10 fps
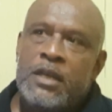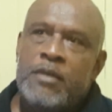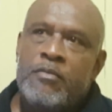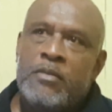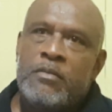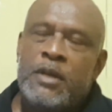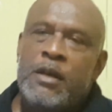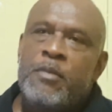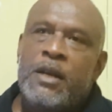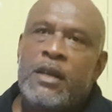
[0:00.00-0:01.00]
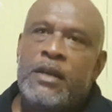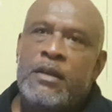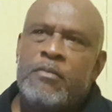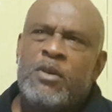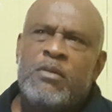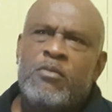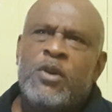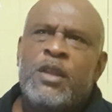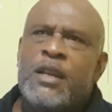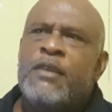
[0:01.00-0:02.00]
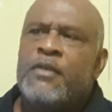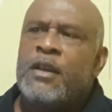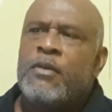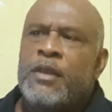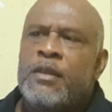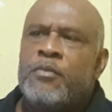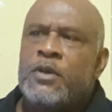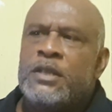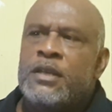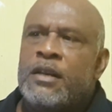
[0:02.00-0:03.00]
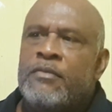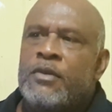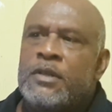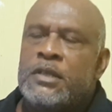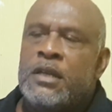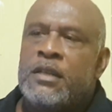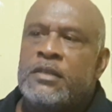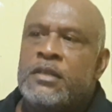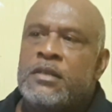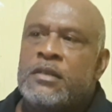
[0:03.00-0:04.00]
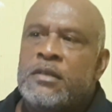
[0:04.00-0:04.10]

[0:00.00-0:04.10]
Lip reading: came a little bit late, about more than half an hour, then the police arrived at the scene.